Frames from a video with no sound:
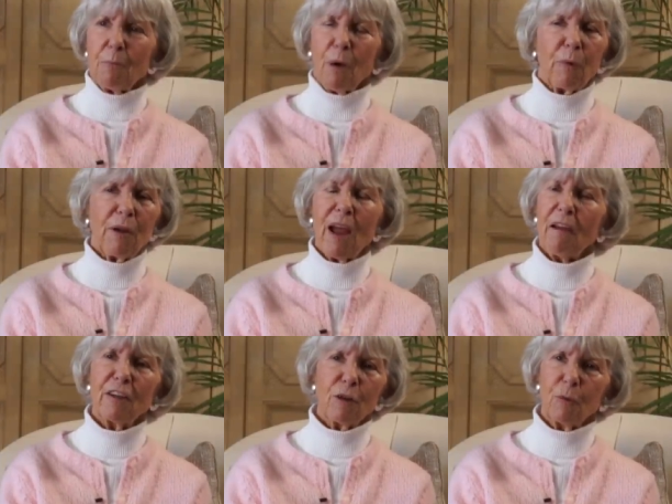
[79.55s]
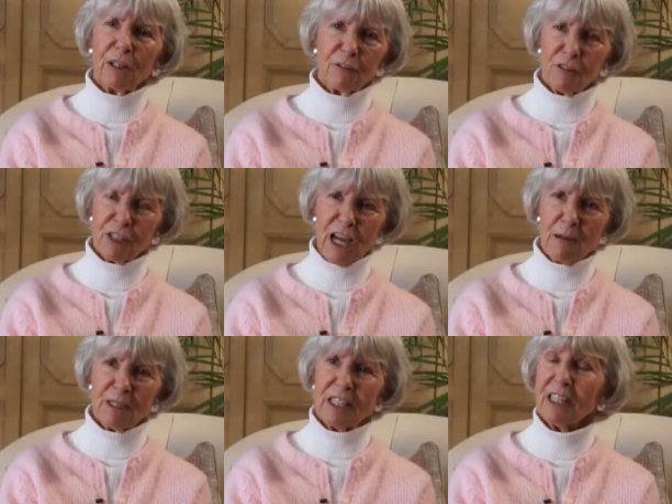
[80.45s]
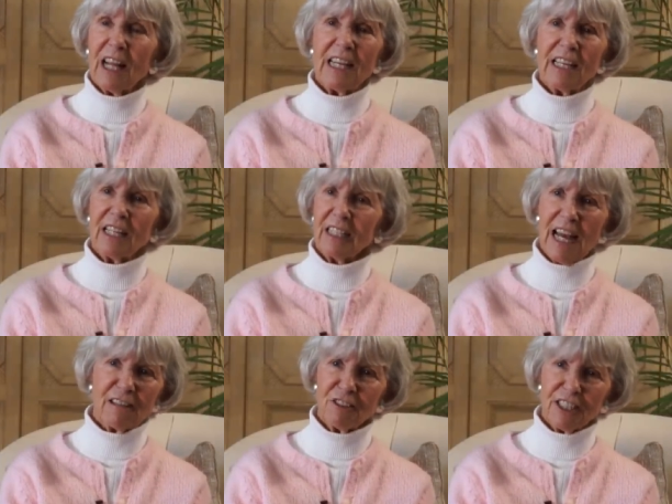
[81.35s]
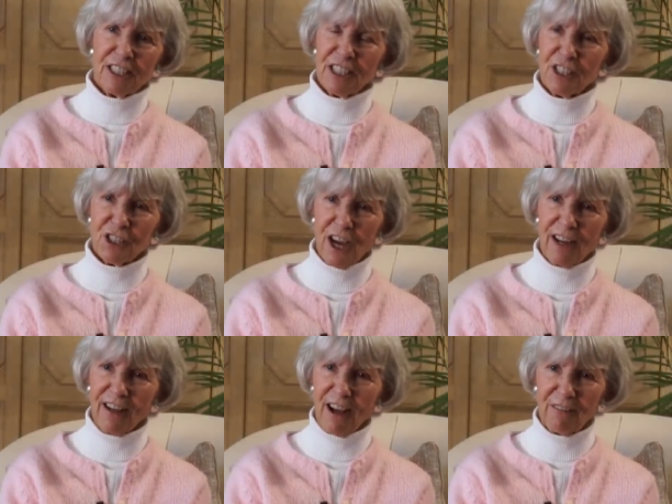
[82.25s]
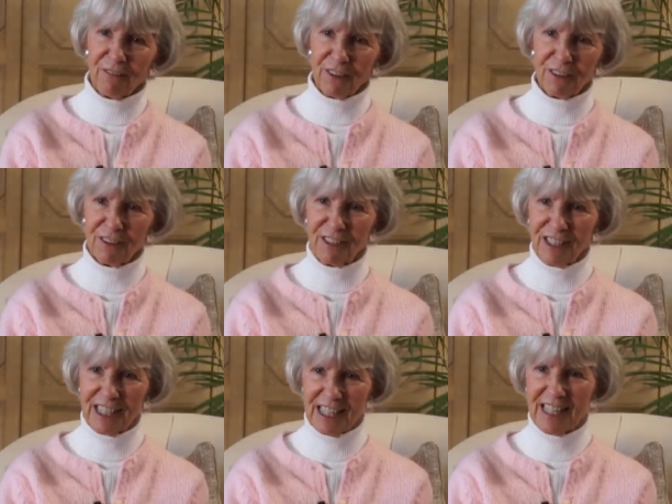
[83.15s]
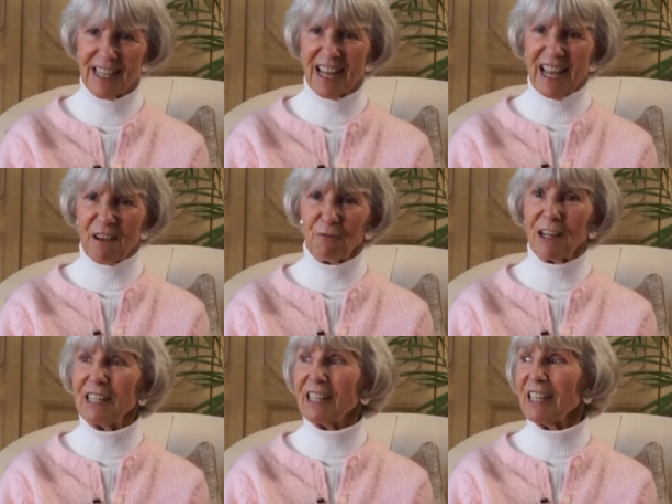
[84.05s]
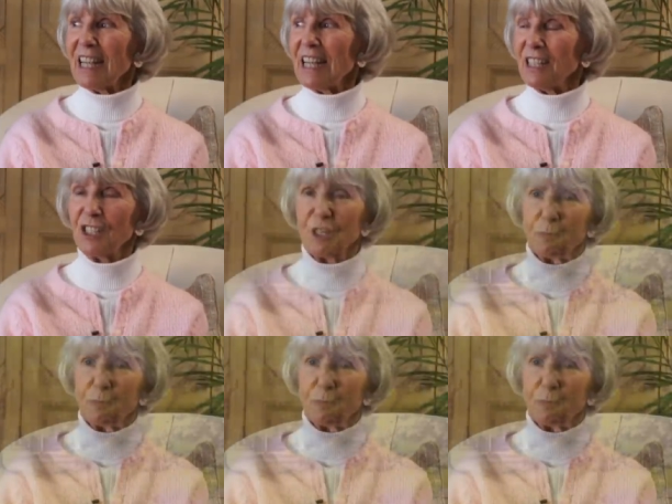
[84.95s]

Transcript: but we were having a wonderful time until I hit a lousy tee shot off the tee, went into the